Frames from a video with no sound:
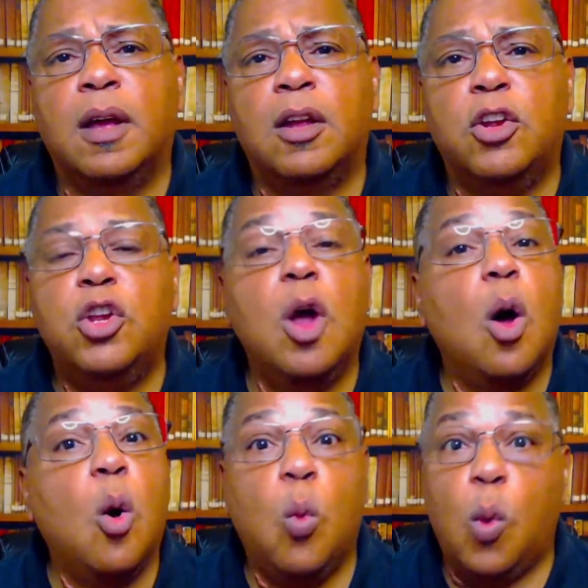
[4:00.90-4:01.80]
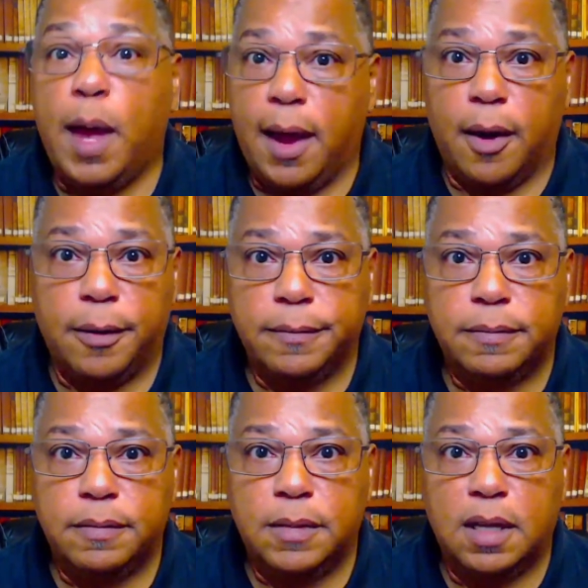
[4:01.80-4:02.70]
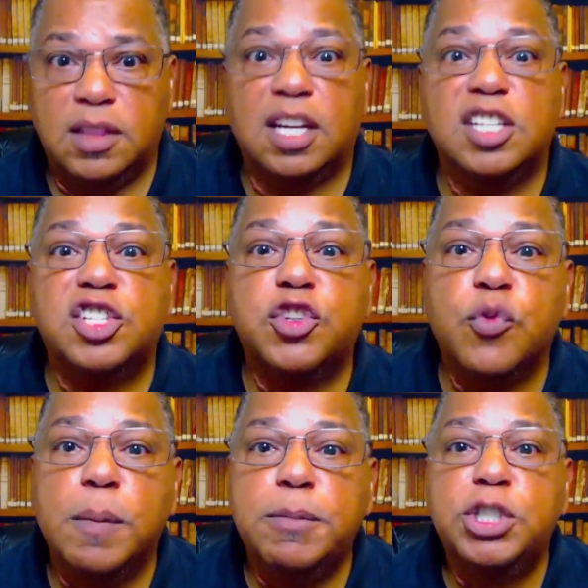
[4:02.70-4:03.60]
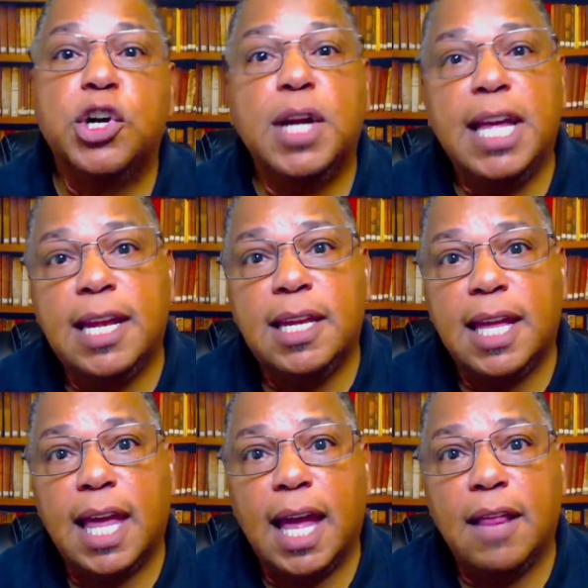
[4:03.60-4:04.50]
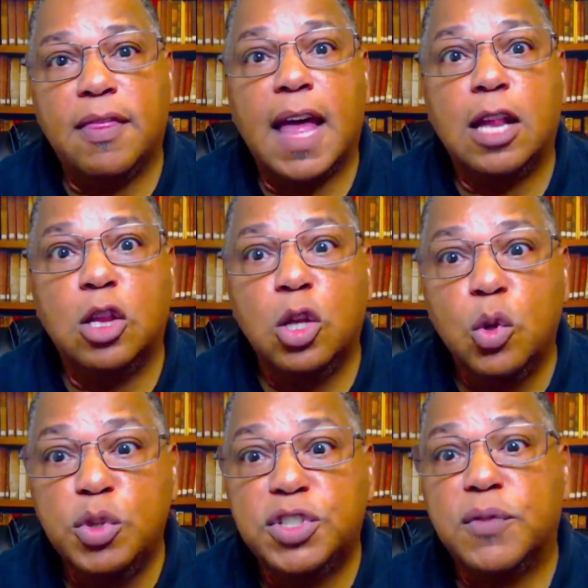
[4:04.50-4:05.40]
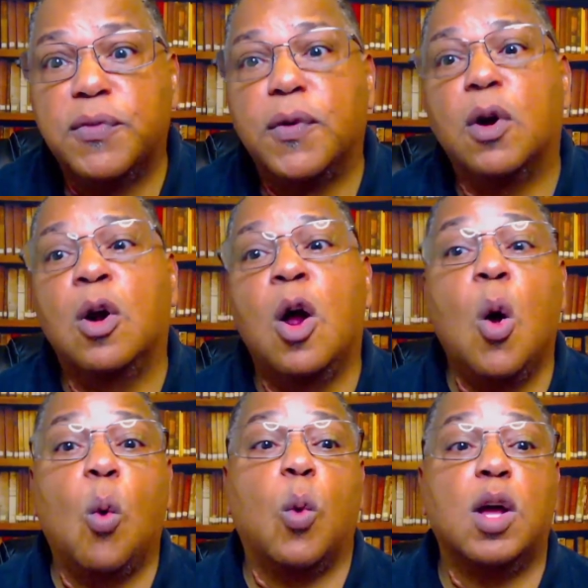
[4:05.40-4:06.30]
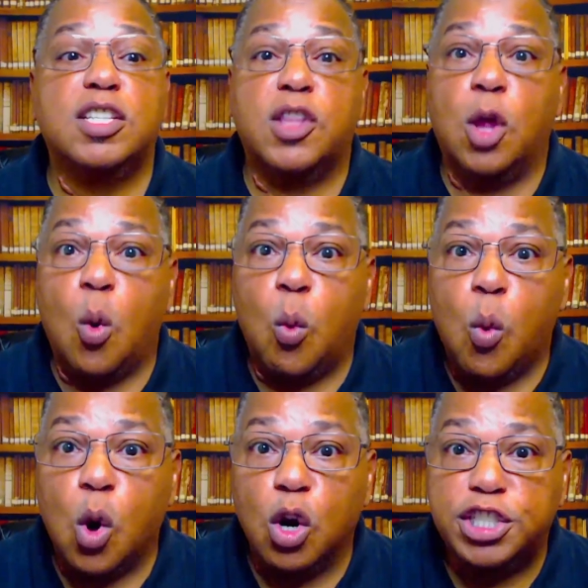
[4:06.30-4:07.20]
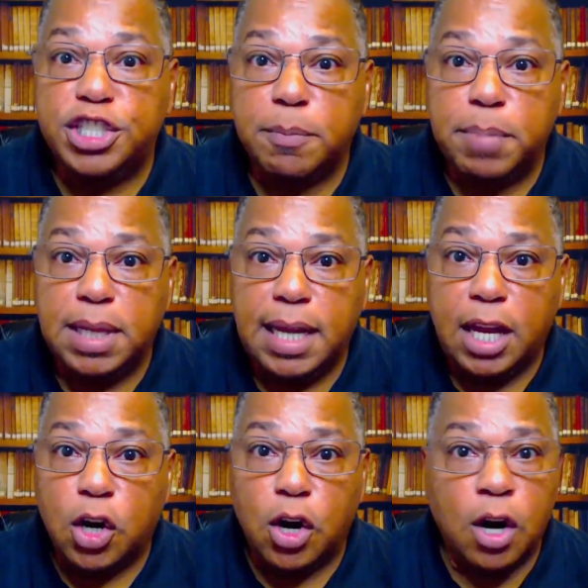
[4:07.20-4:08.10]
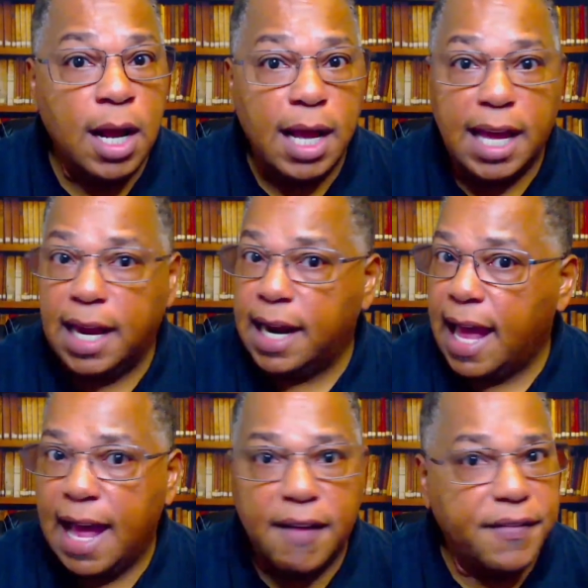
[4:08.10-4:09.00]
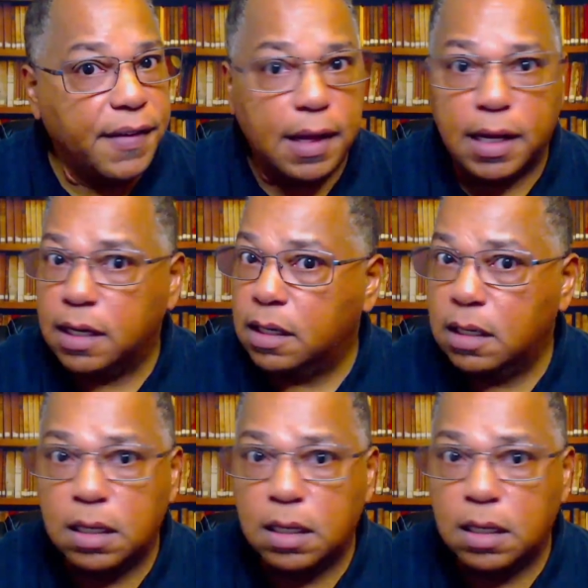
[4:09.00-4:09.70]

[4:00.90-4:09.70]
nowhere does Scripture indicate that Lucifer was the worship leader in heaven.